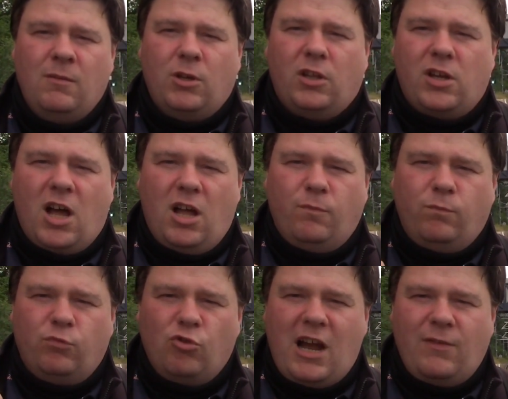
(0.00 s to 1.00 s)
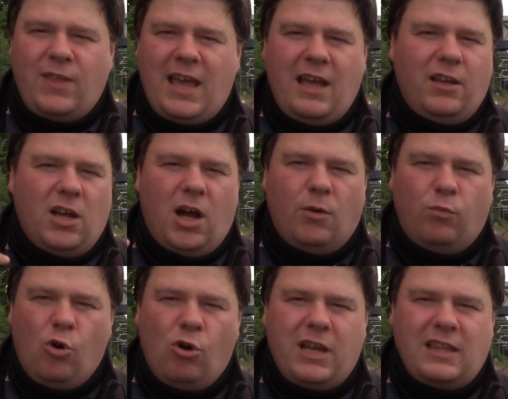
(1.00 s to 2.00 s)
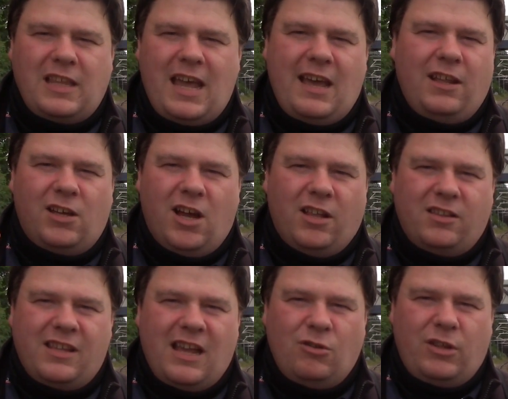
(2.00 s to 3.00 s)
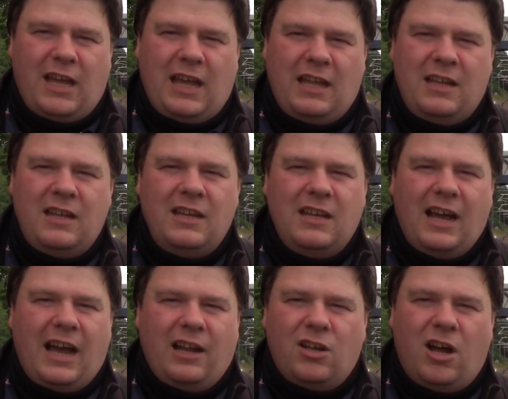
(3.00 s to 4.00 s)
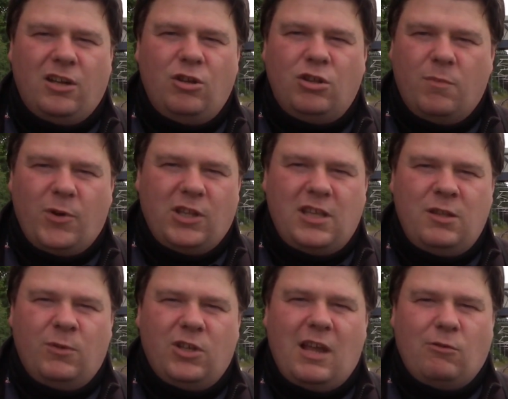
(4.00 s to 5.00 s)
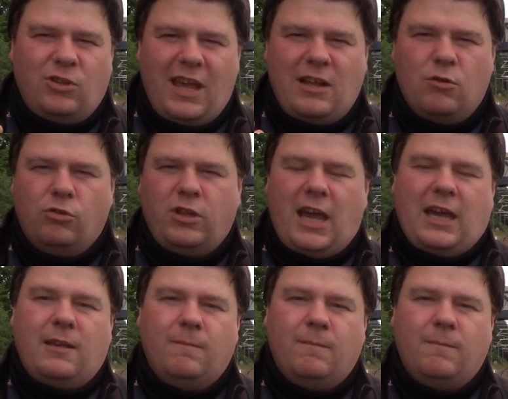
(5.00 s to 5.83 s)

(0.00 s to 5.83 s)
I can't drive there, I can't walk it there, I can't cycle there, and I can't use the buses because they will take all day.